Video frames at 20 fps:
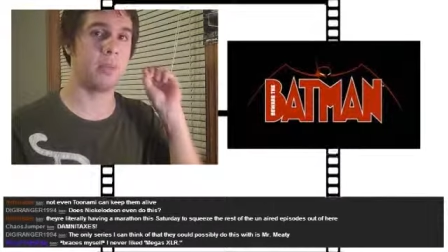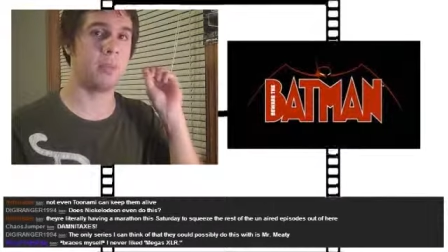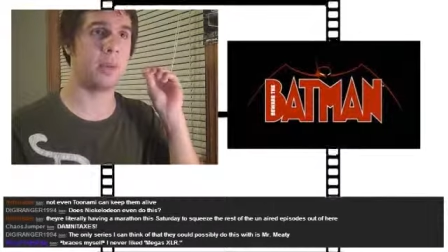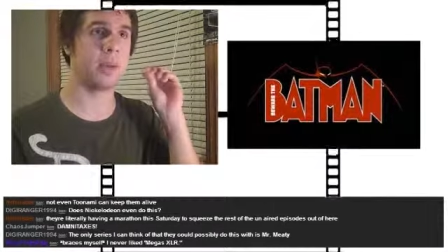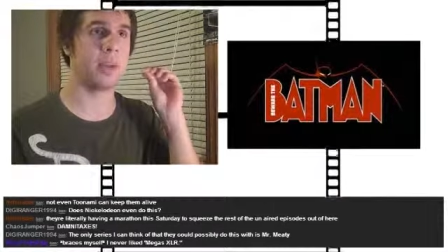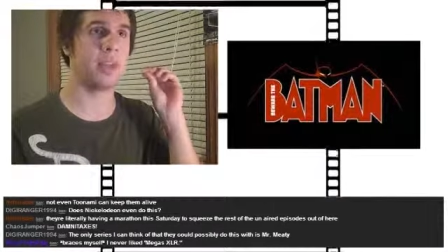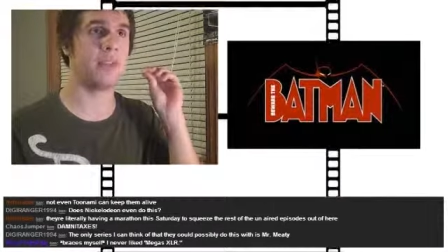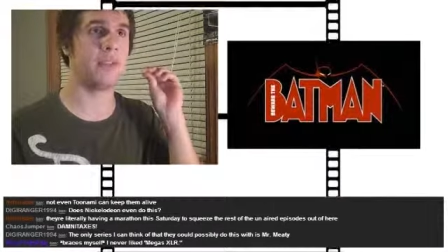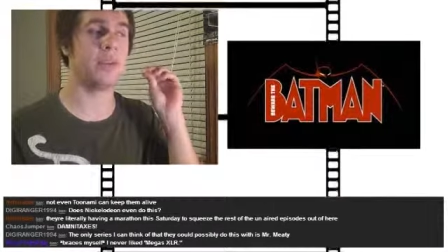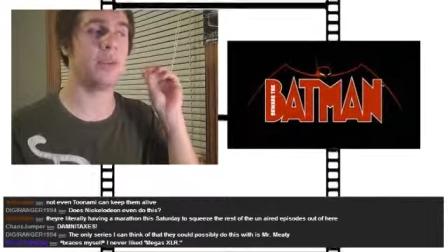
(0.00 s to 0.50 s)

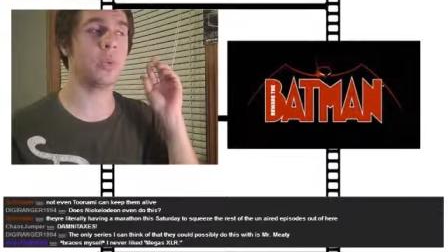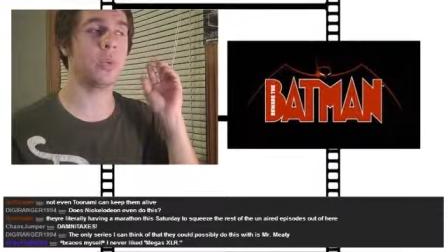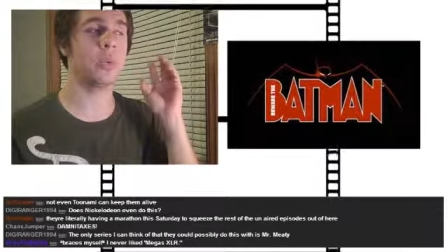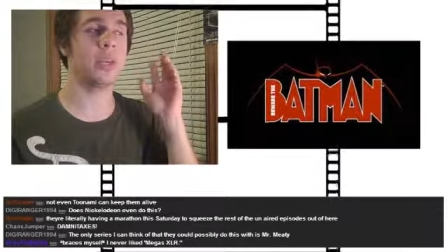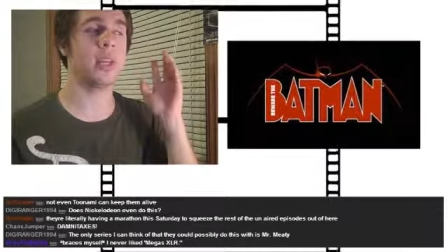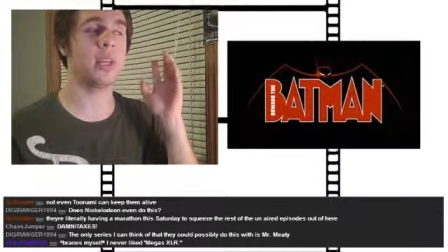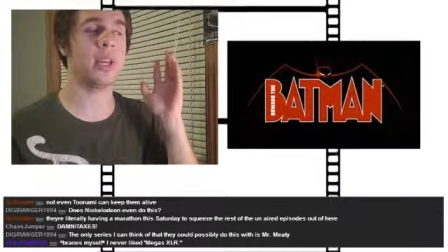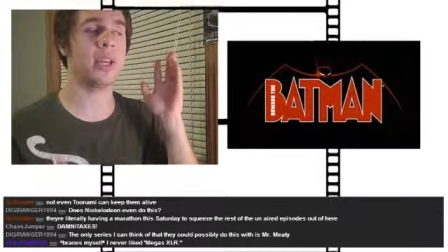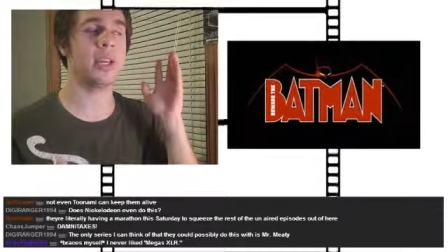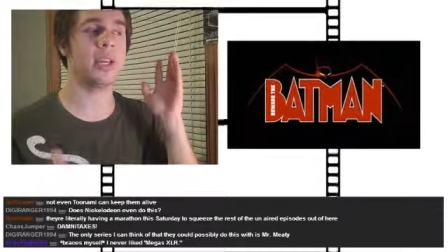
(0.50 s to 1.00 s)
but if you
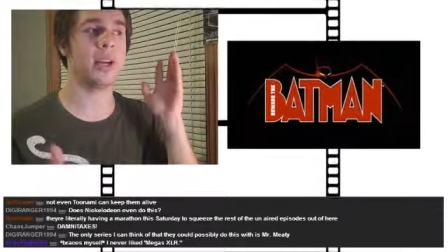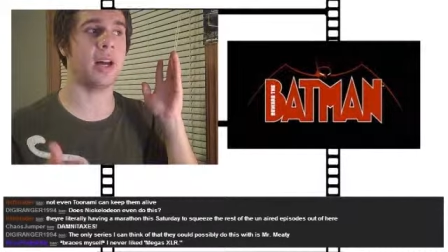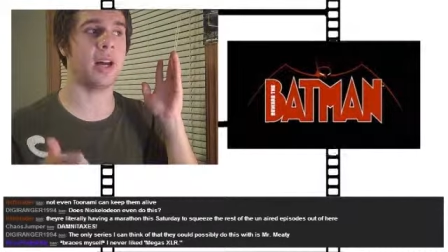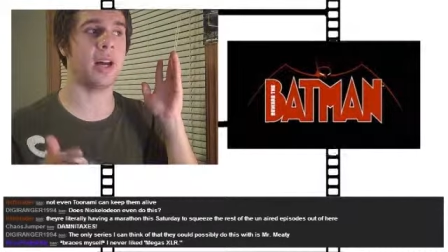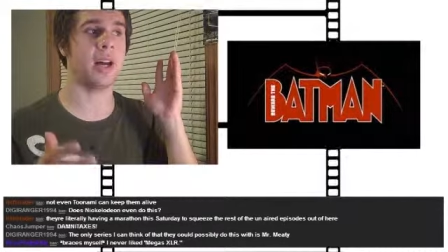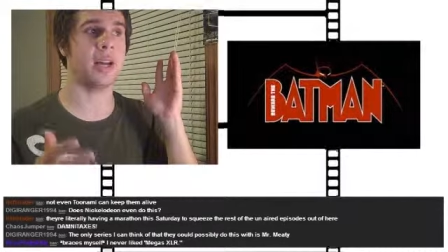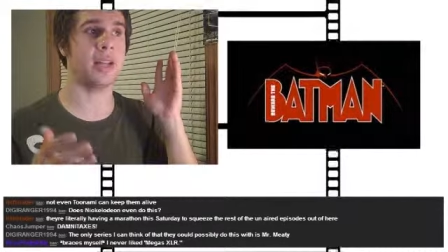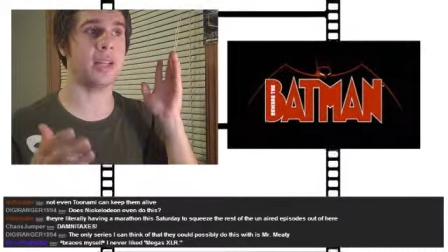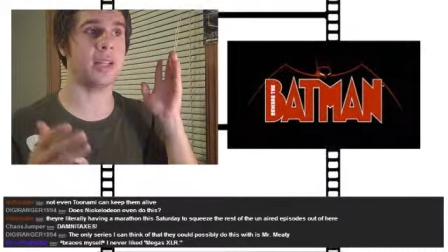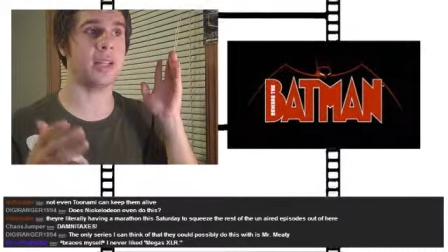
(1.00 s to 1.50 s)
relied
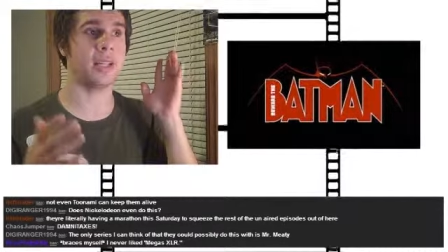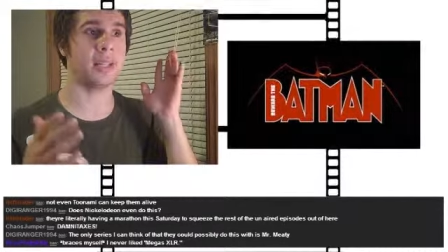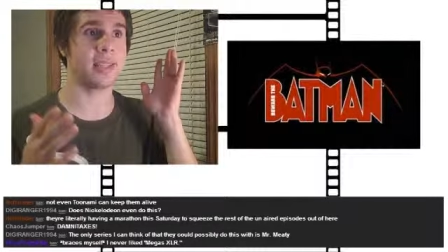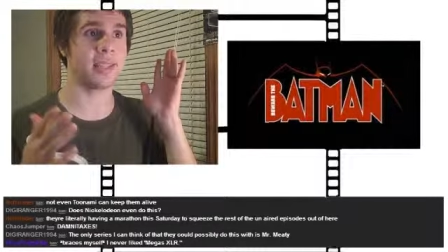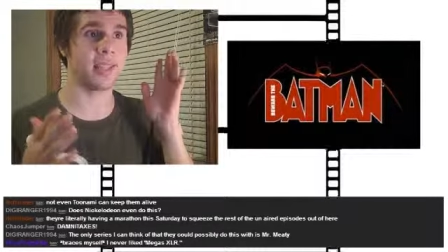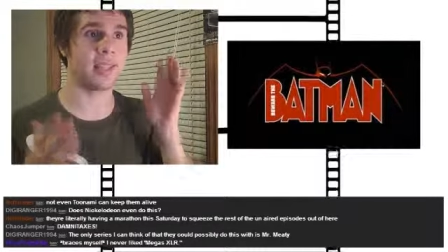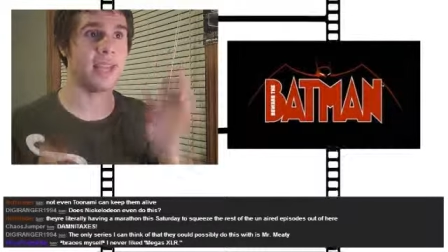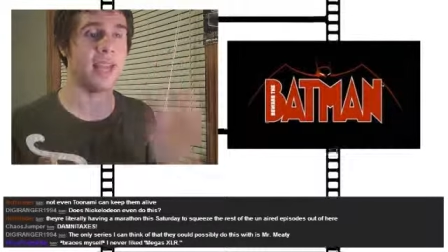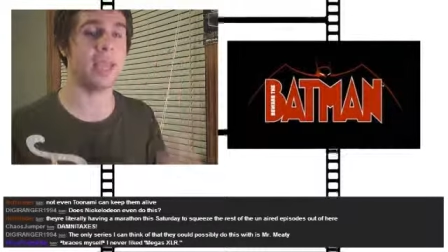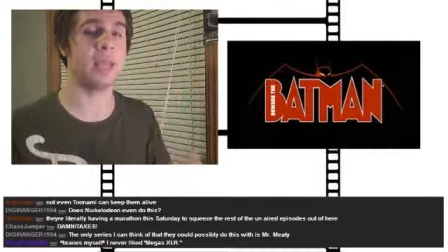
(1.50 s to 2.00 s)
on
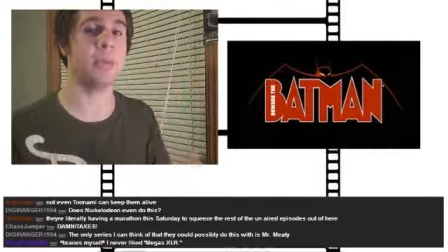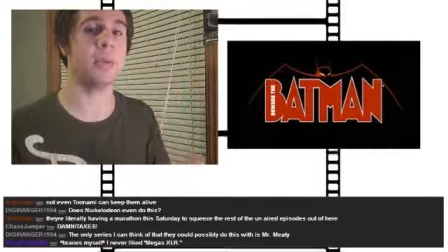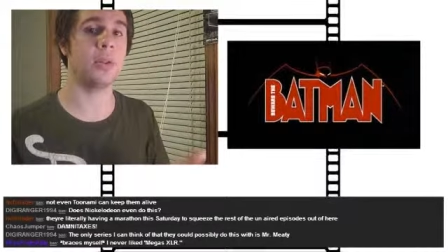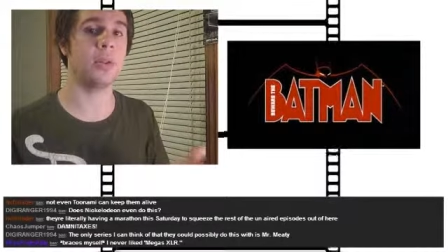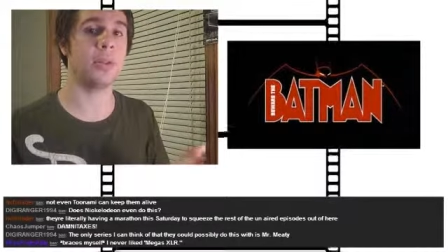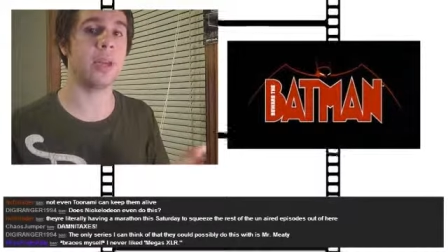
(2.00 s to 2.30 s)
cable